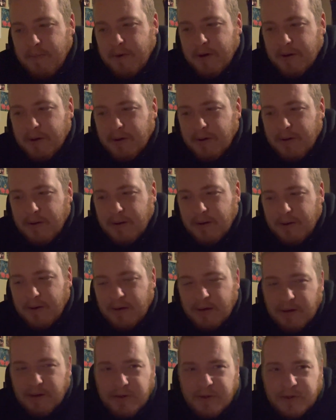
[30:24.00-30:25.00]
but
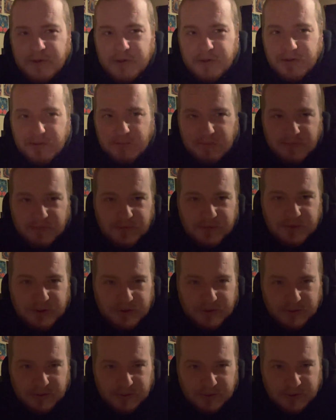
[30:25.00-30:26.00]
at least
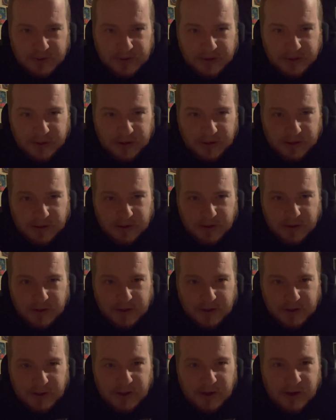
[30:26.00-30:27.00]
she's an
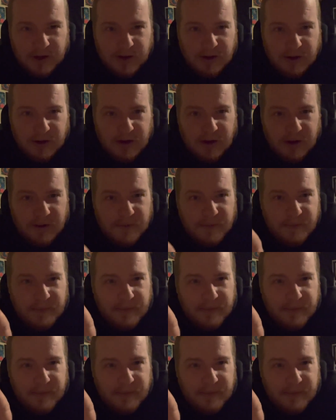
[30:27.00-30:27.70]
interesting character.